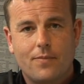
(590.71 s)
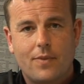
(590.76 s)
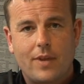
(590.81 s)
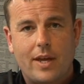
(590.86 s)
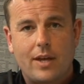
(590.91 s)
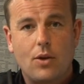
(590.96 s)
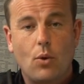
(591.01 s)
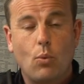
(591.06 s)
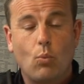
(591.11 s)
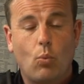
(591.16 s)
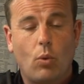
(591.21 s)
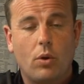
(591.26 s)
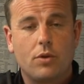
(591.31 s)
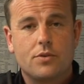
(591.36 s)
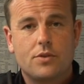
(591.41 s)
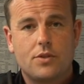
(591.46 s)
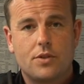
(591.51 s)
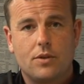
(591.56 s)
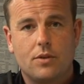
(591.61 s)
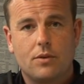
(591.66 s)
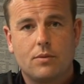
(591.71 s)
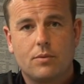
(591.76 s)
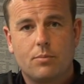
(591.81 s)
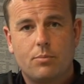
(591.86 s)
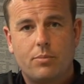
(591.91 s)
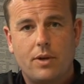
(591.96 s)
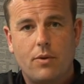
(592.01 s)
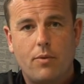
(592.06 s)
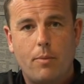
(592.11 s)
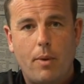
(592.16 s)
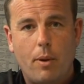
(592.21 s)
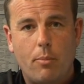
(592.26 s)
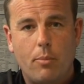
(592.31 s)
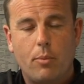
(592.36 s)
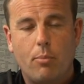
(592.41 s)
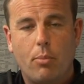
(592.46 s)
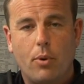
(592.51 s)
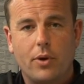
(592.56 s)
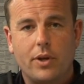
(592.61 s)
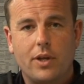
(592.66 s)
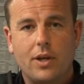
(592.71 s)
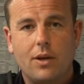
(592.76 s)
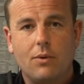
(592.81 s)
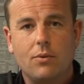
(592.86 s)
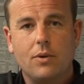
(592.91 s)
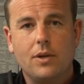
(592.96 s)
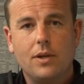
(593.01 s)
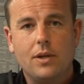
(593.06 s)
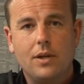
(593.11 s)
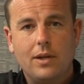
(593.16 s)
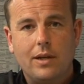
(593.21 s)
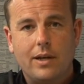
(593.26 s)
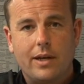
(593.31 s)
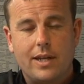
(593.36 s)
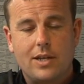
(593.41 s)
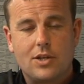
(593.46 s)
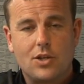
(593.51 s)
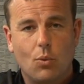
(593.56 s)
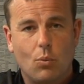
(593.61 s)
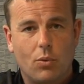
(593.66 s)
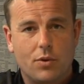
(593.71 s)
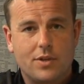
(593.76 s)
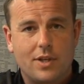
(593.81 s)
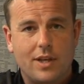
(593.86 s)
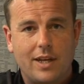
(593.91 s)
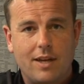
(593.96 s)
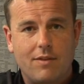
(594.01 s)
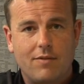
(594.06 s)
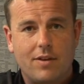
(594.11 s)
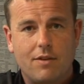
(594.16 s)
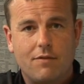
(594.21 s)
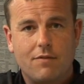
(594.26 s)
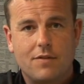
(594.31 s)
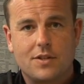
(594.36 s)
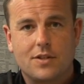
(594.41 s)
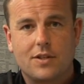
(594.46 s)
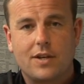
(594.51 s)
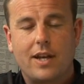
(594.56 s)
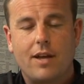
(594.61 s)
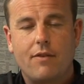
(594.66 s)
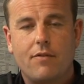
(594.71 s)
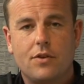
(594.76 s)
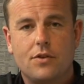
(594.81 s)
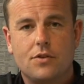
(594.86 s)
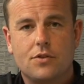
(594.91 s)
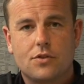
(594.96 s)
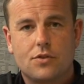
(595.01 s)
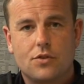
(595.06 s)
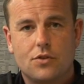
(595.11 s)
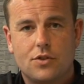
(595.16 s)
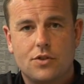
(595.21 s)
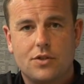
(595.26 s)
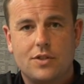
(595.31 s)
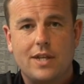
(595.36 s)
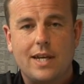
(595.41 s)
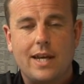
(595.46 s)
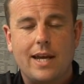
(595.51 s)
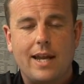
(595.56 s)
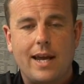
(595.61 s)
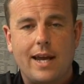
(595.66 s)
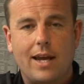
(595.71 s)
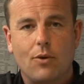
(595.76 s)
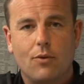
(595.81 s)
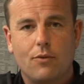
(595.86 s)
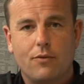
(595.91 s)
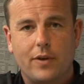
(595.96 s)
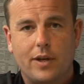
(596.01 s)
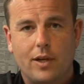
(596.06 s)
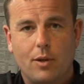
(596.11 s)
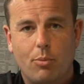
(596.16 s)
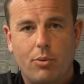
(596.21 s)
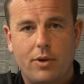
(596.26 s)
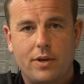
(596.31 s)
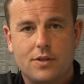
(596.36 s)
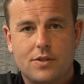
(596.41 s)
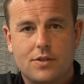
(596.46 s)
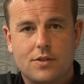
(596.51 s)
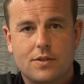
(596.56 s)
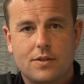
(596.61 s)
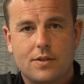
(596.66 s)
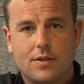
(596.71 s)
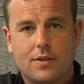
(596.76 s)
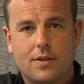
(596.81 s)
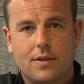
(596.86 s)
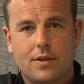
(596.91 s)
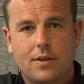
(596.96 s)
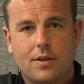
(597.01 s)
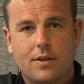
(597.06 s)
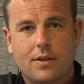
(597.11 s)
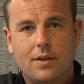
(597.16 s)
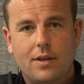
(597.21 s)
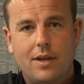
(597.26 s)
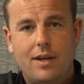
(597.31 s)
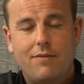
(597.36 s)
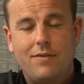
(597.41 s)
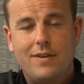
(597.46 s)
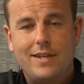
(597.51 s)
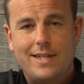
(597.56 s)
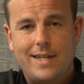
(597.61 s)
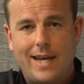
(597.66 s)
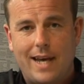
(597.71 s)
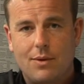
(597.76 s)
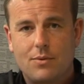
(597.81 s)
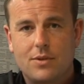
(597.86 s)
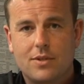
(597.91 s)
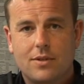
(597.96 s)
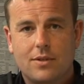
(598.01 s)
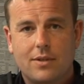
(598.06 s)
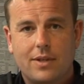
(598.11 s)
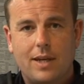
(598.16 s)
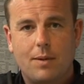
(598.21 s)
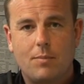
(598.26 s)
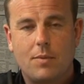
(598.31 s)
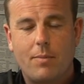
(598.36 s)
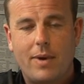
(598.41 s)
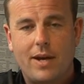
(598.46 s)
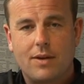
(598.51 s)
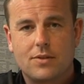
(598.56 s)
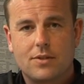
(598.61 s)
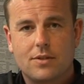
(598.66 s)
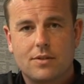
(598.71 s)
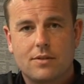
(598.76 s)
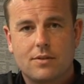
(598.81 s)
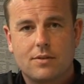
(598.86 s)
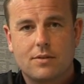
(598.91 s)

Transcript: They don't want to be remembered by you, and they don't want to leave any physical evidence, such as DNA or fingerprints. If in doubt, keep them out.